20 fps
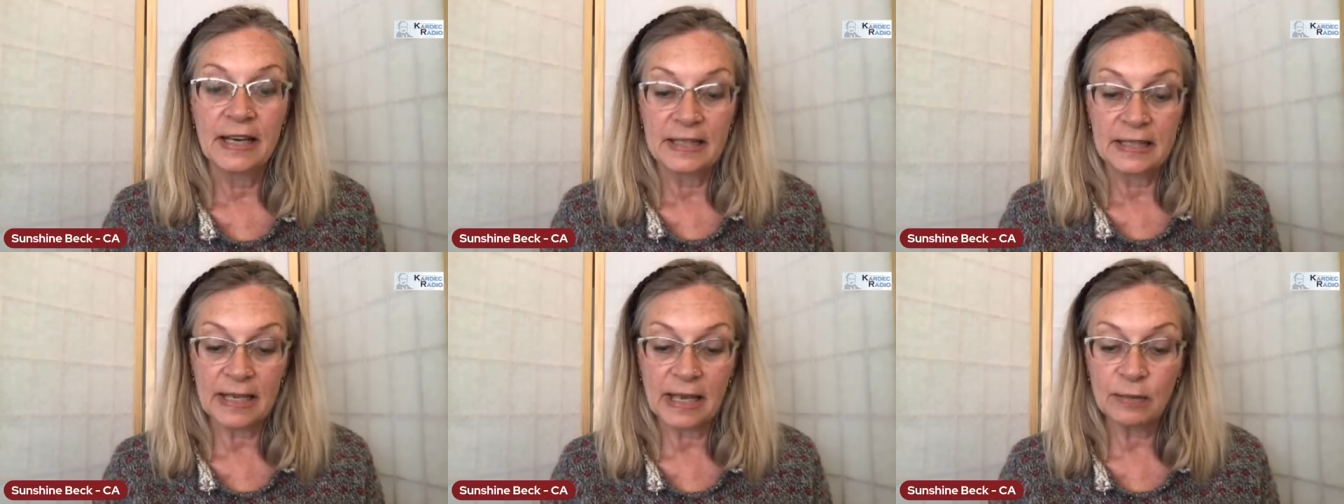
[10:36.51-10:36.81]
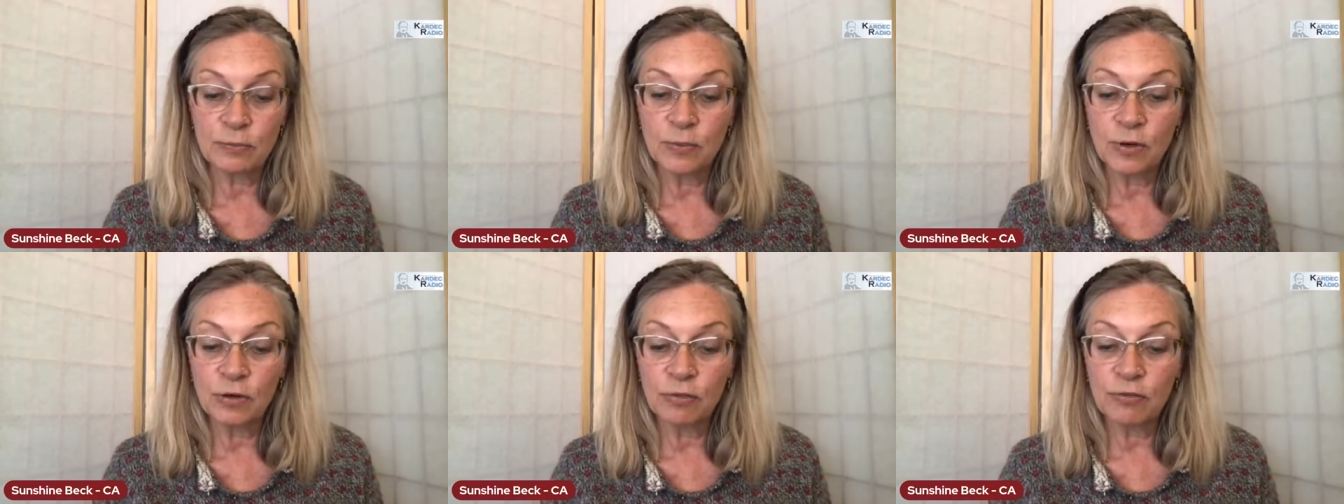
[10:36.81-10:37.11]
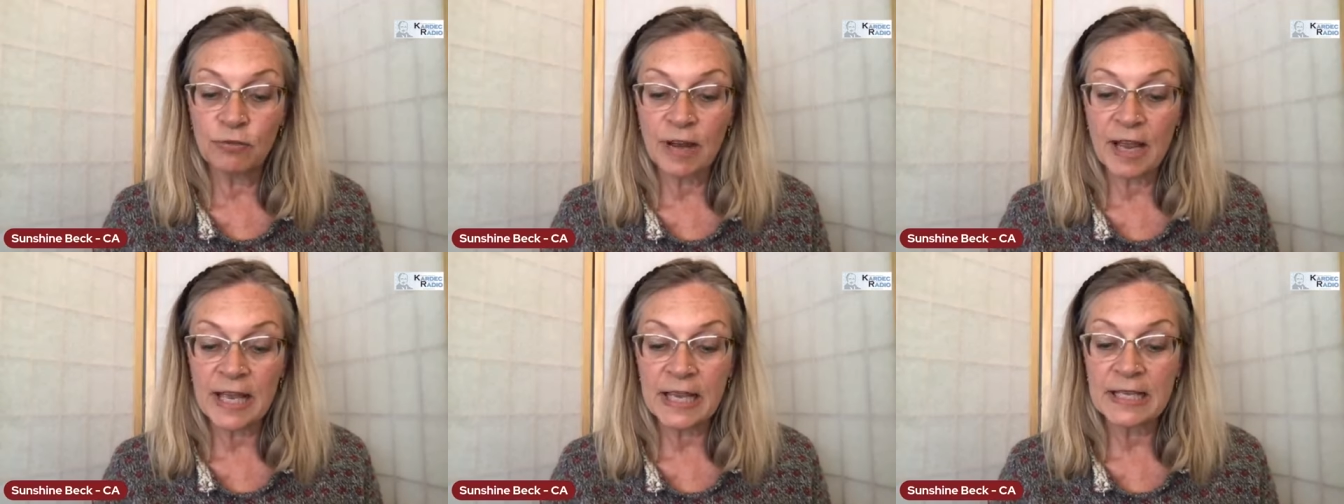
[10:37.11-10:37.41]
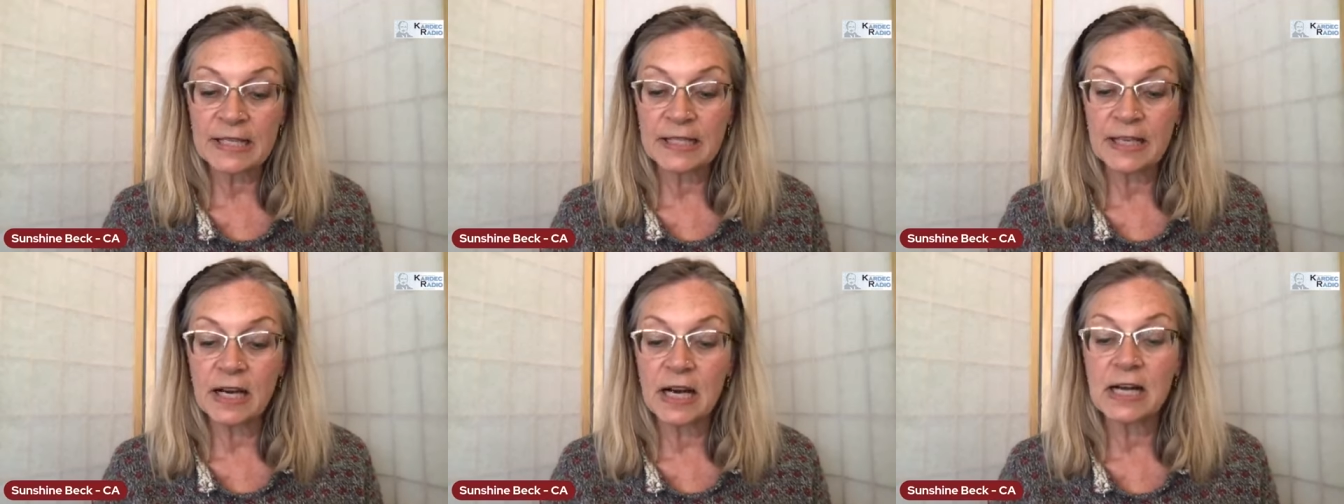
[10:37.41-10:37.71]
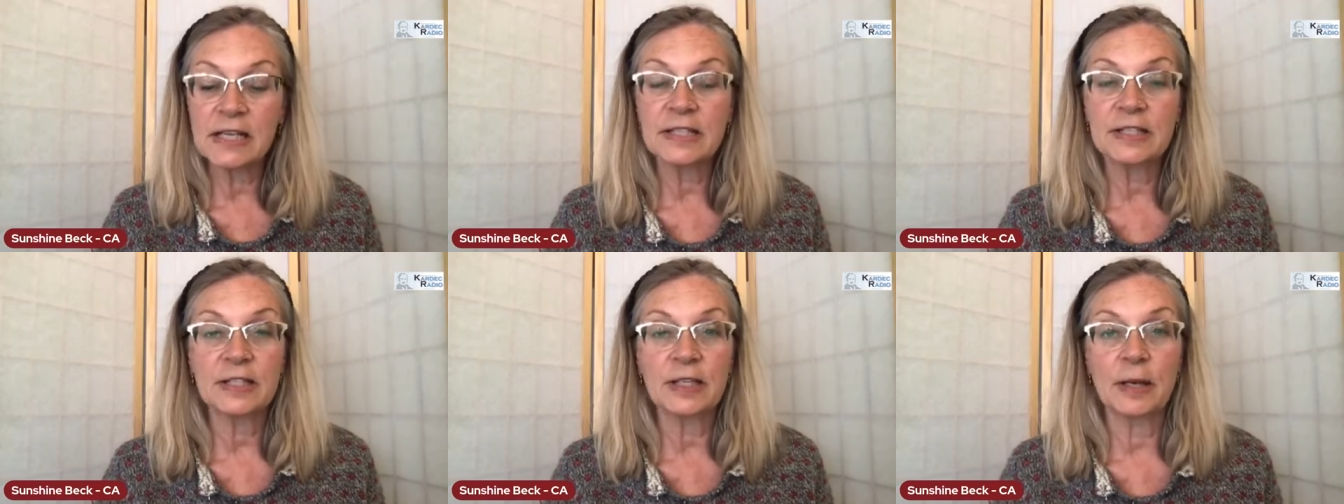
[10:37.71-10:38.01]
that will raise
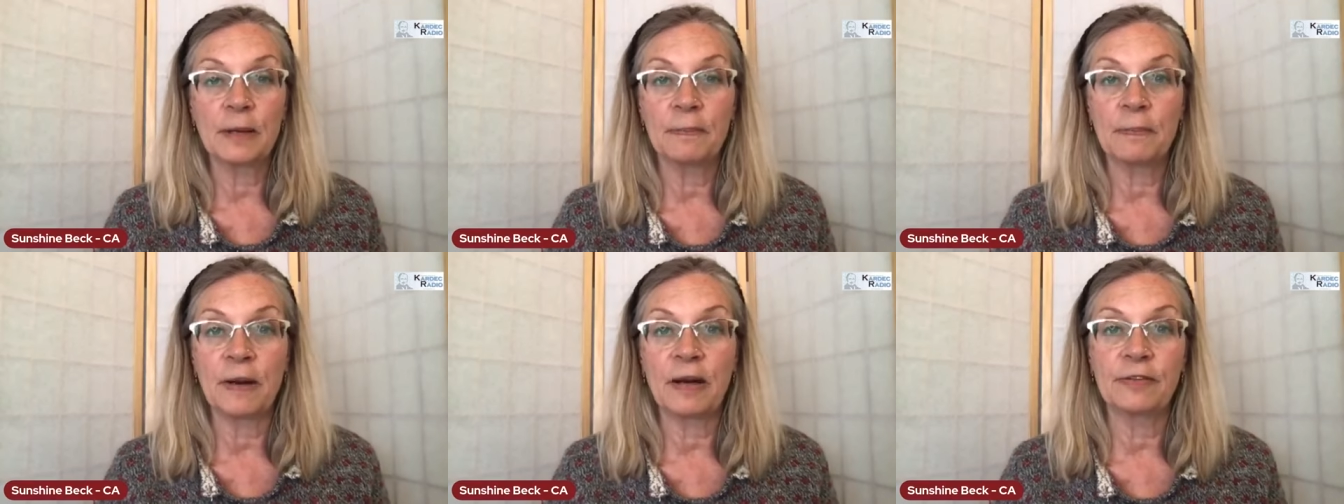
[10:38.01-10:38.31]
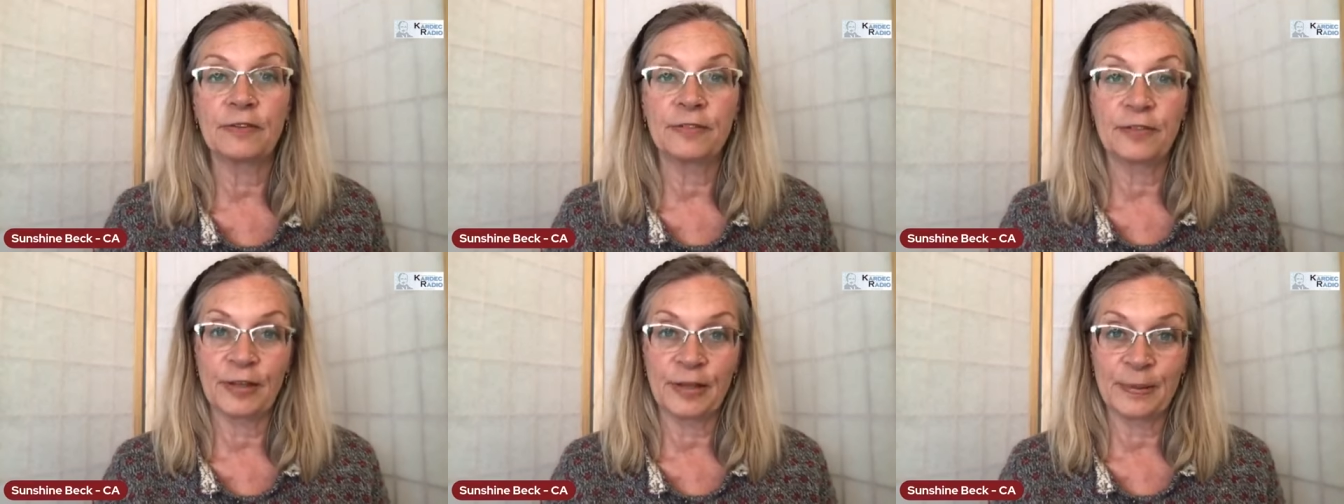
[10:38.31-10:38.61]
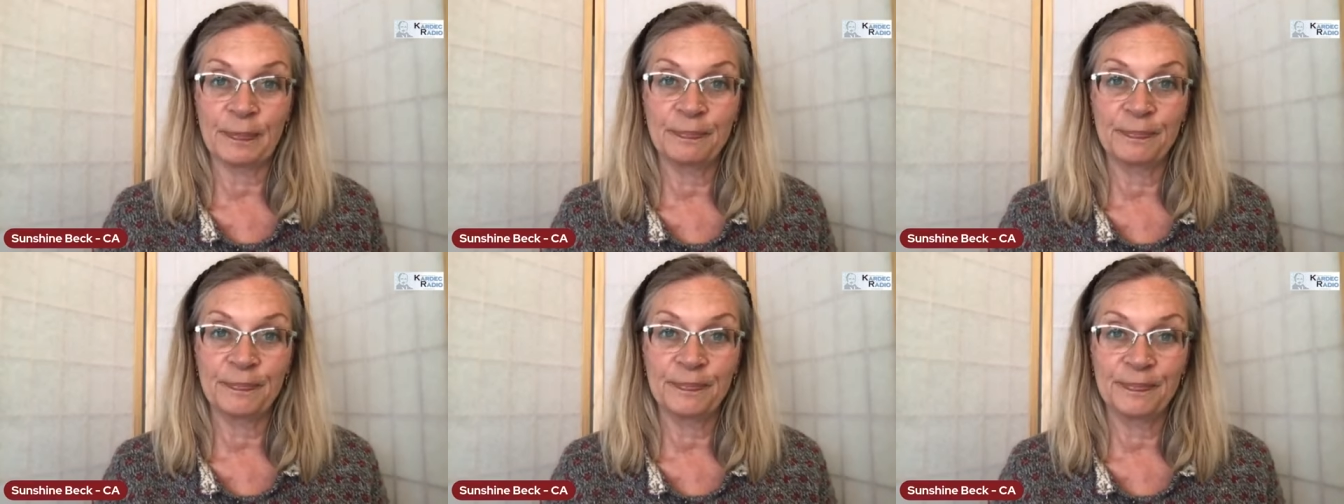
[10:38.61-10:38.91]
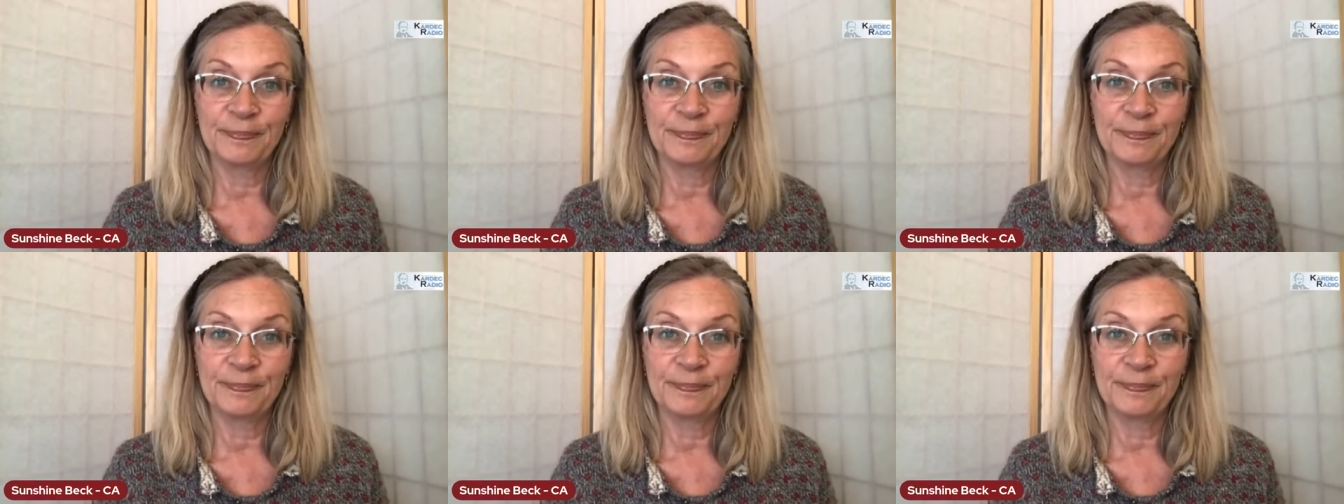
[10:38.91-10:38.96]
us above them.